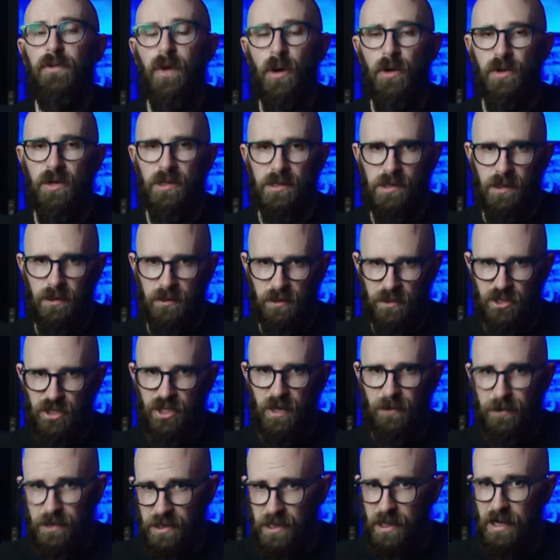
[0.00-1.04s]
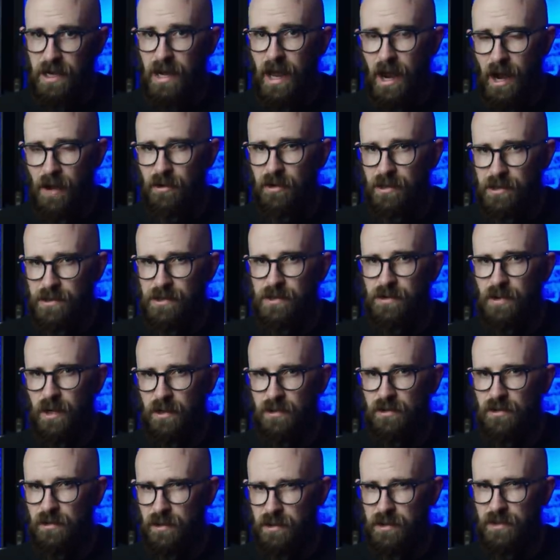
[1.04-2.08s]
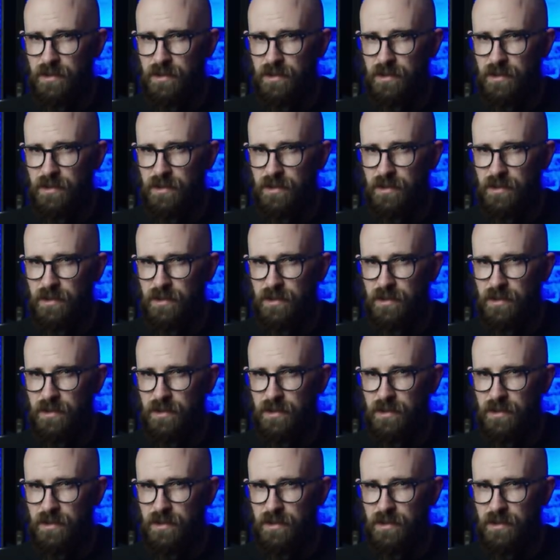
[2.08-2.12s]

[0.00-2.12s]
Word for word: focus on the ship's inherent structural